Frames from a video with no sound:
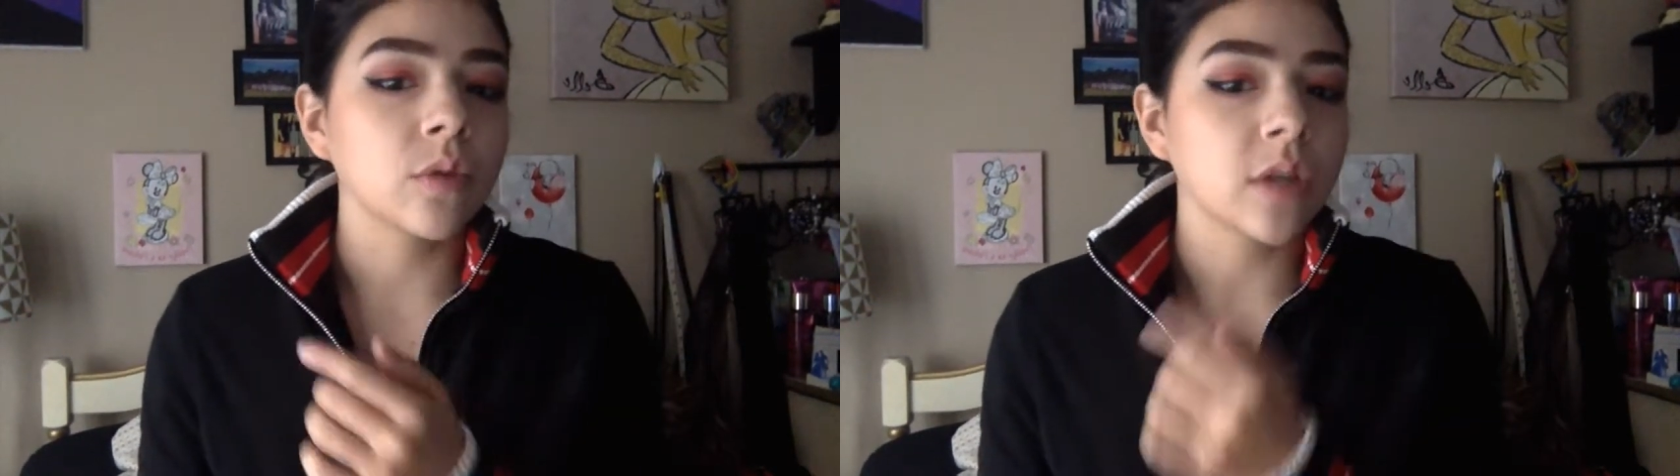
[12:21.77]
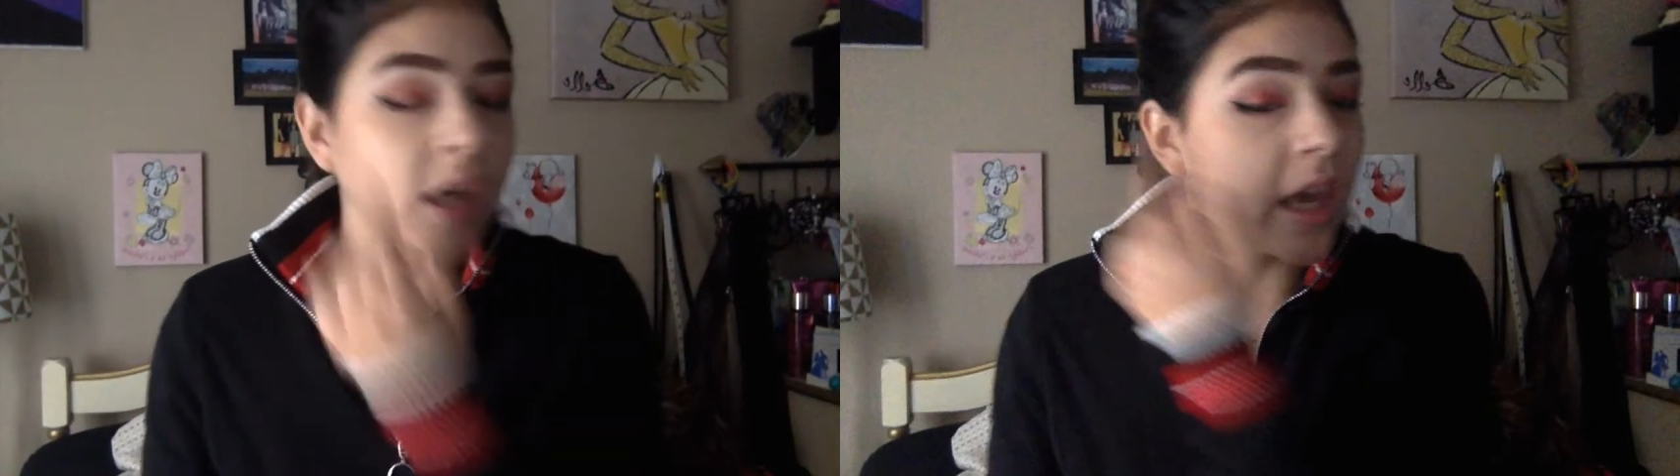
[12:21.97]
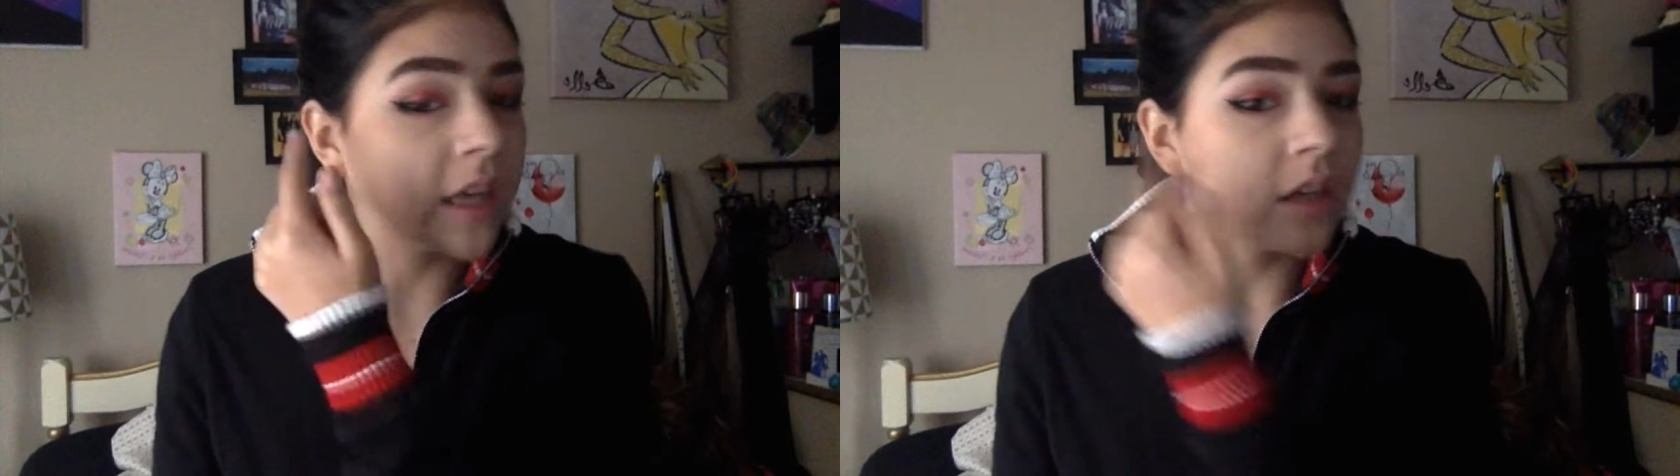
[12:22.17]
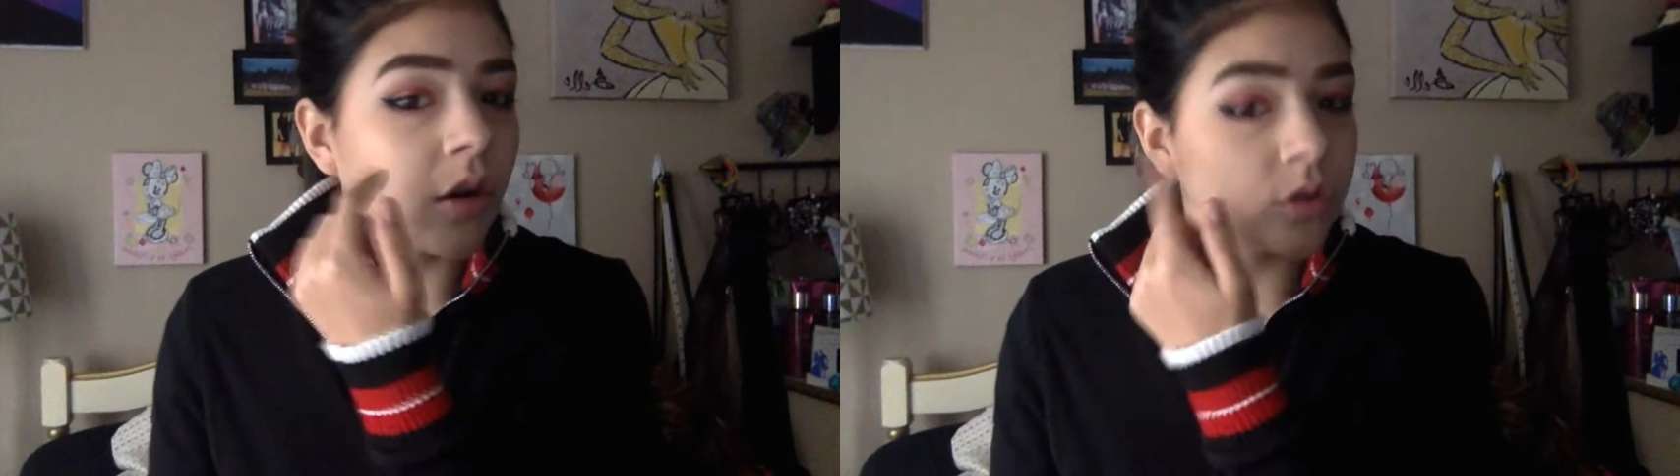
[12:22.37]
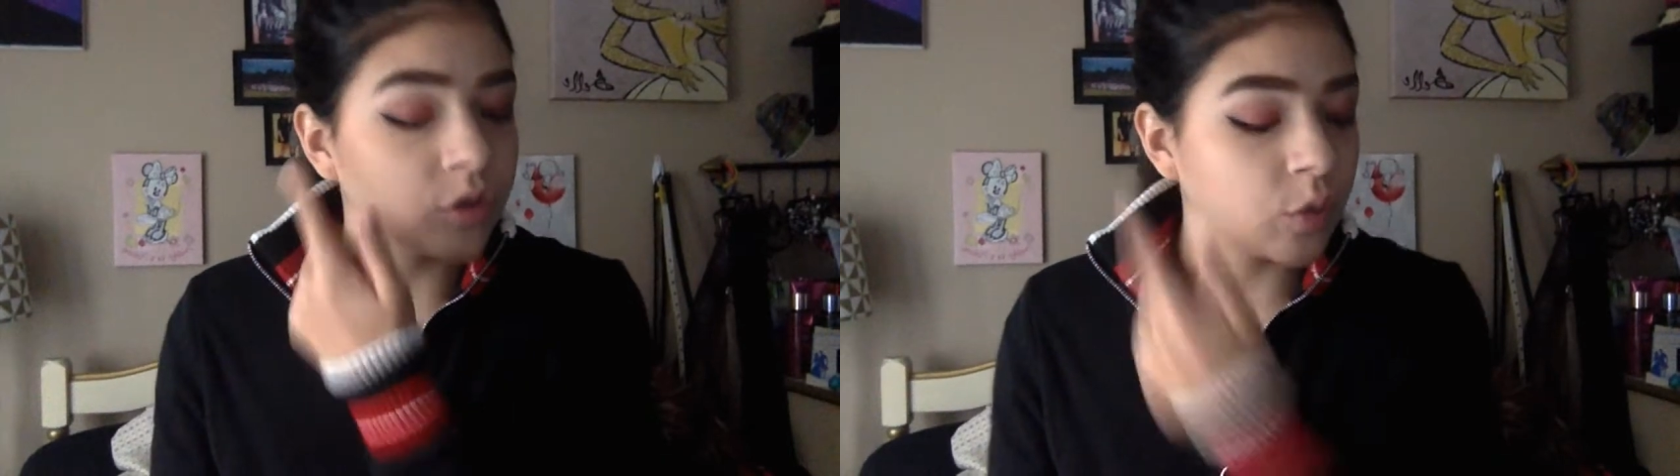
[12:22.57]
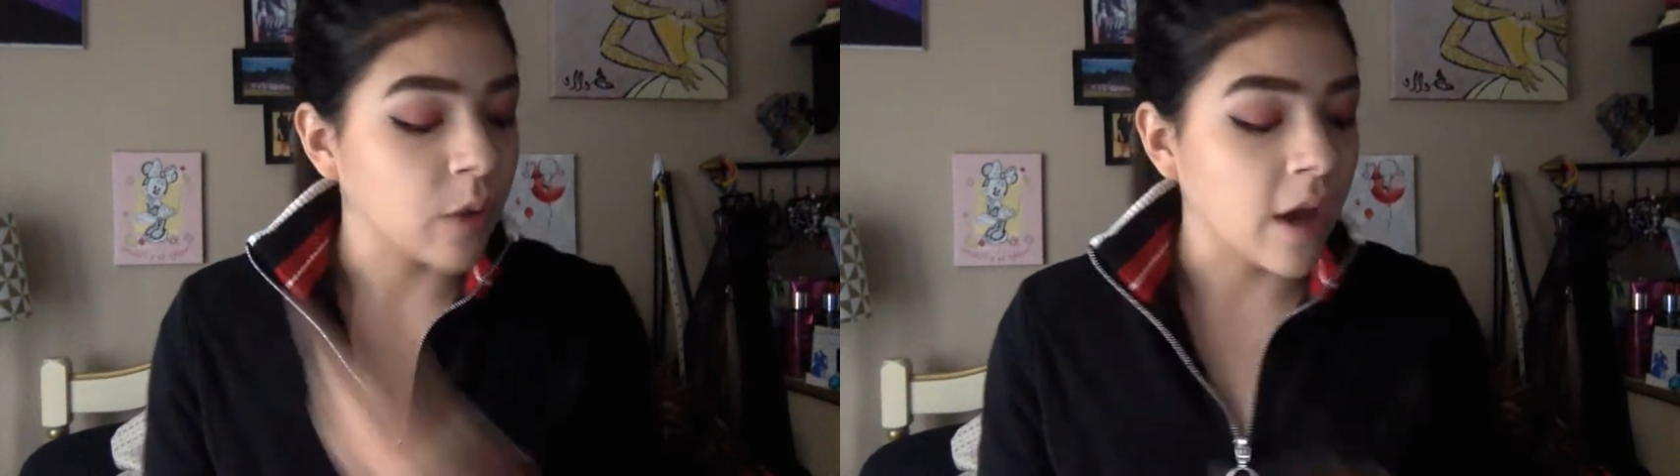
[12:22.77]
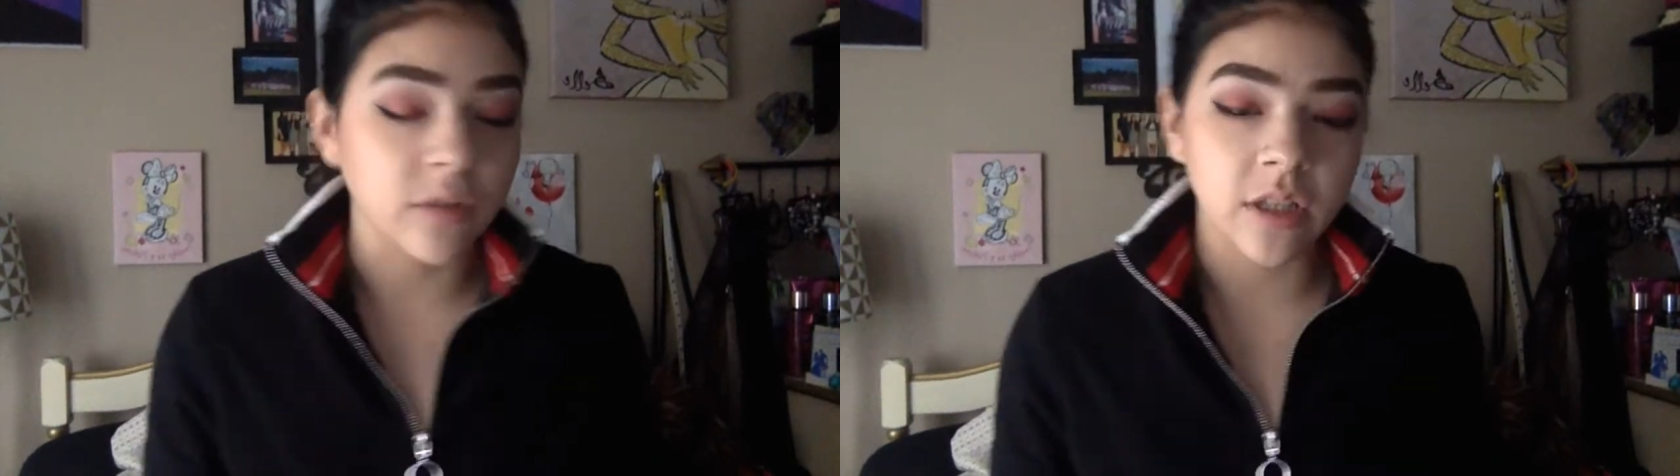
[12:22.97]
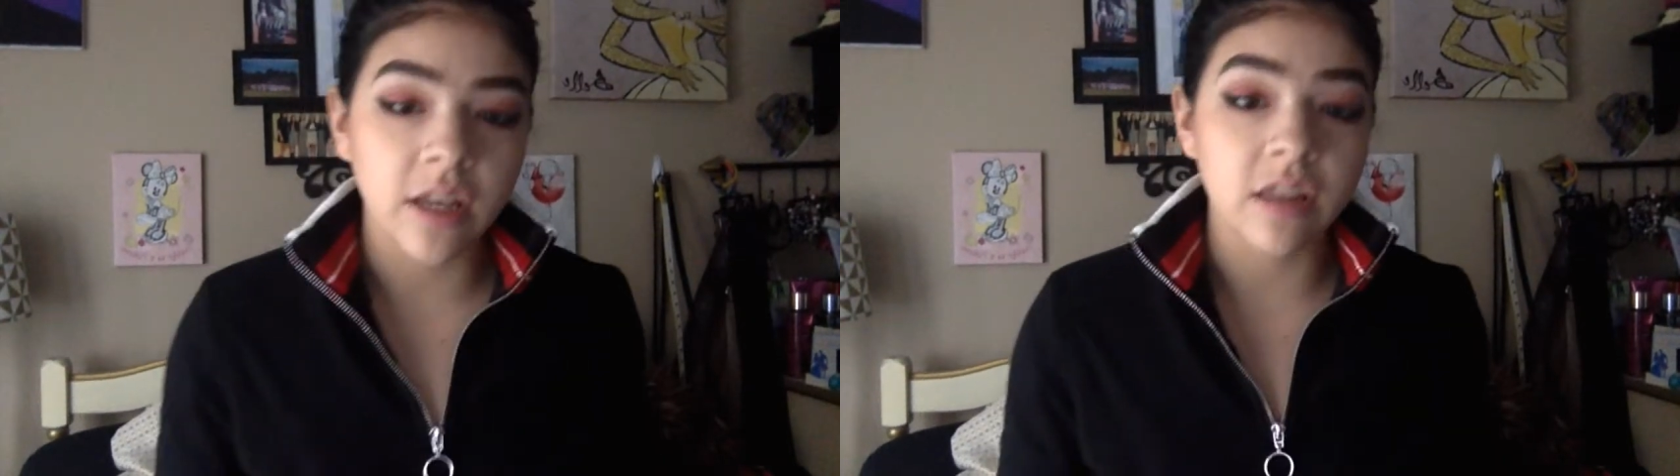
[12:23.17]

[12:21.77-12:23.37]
cake it on too heavily,